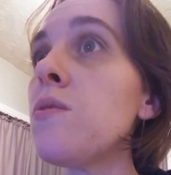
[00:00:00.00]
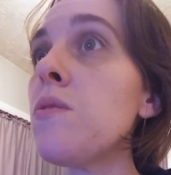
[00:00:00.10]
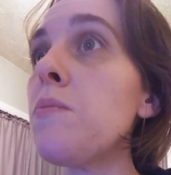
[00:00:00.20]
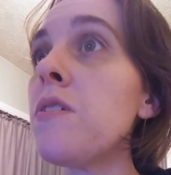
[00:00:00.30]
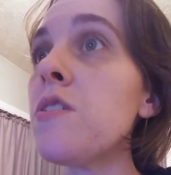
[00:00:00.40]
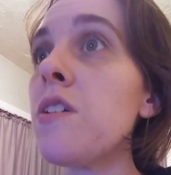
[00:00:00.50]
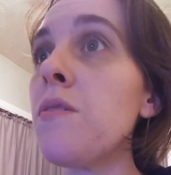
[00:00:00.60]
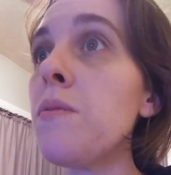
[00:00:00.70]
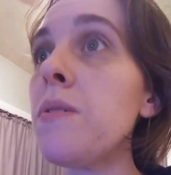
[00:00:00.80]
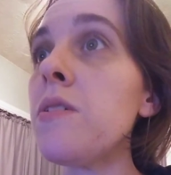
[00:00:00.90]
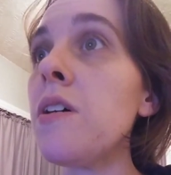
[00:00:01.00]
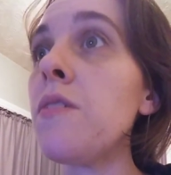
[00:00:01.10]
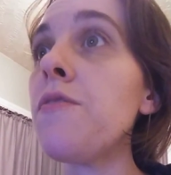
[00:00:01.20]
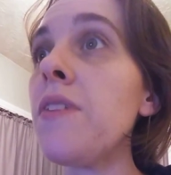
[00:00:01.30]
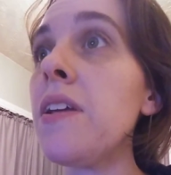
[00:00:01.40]
to the British government to
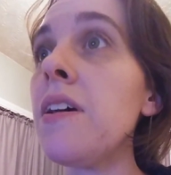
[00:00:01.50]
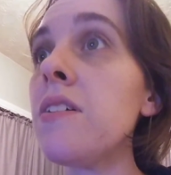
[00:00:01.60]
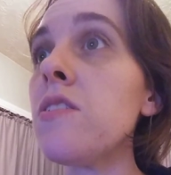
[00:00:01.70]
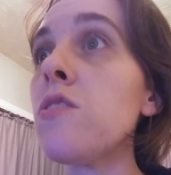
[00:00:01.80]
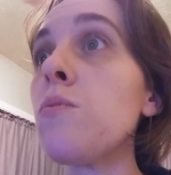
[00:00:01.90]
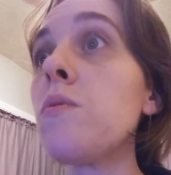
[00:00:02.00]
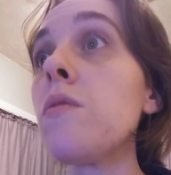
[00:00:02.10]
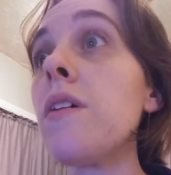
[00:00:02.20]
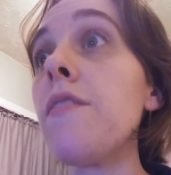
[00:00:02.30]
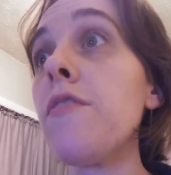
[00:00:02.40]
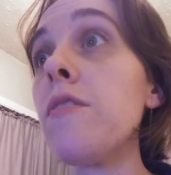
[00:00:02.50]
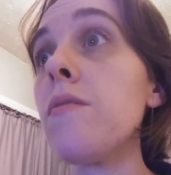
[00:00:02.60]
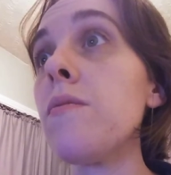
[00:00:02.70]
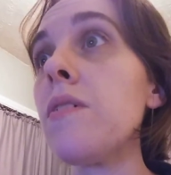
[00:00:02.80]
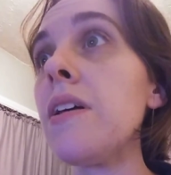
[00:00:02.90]
help finance the war
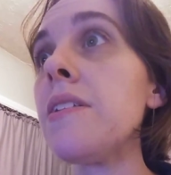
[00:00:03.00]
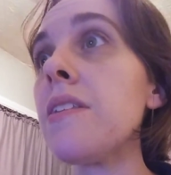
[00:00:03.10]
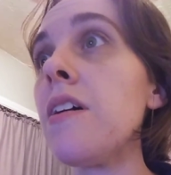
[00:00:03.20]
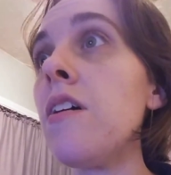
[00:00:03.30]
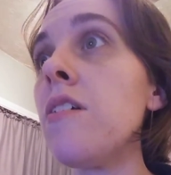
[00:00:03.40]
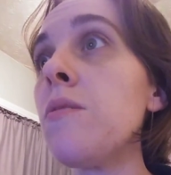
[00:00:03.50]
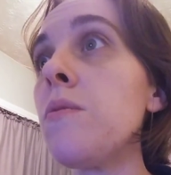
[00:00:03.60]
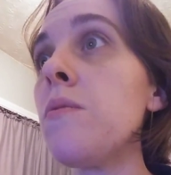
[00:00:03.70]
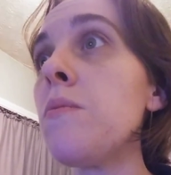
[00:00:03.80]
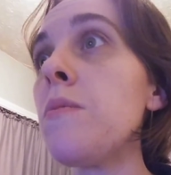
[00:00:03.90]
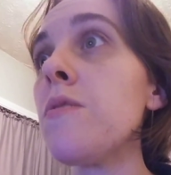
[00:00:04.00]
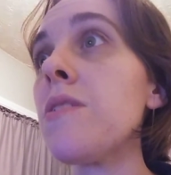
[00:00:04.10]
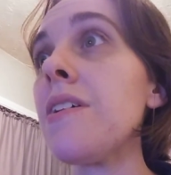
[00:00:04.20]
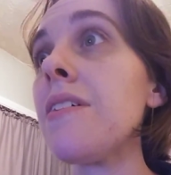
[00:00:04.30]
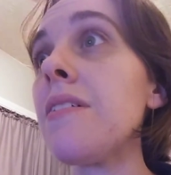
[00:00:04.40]
effort. Realizing that Hollywood would
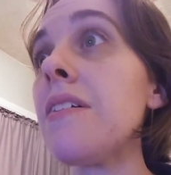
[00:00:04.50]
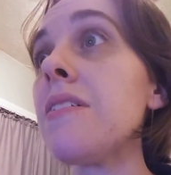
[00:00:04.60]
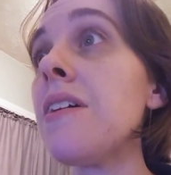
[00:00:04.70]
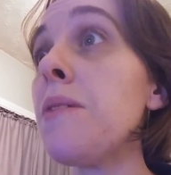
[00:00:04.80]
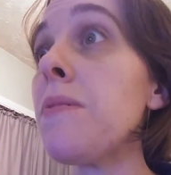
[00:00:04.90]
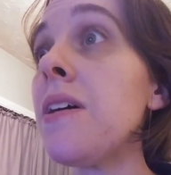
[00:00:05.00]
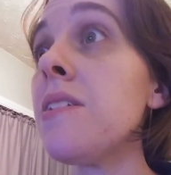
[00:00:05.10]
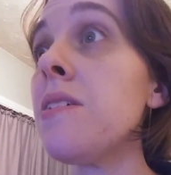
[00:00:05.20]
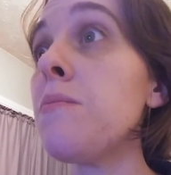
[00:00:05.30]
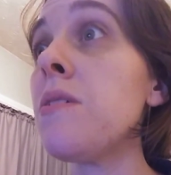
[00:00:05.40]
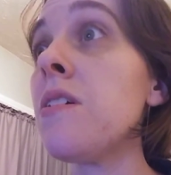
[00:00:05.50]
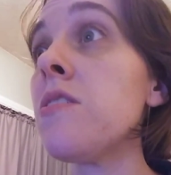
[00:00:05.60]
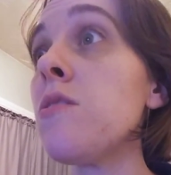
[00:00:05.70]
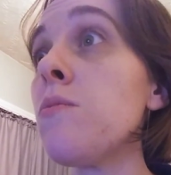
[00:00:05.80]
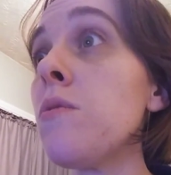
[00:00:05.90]
most likely typecast him in
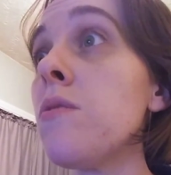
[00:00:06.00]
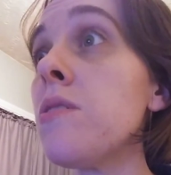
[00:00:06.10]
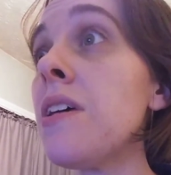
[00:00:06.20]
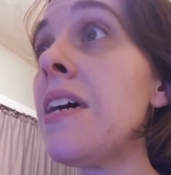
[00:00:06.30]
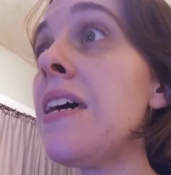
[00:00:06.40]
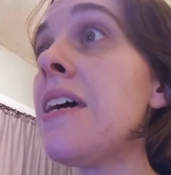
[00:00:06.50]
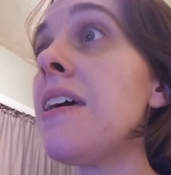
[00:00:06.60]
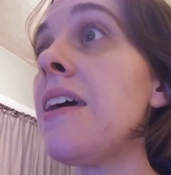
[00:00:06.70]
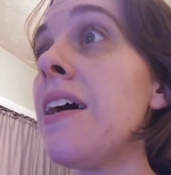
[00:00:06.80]
Nazi roles, he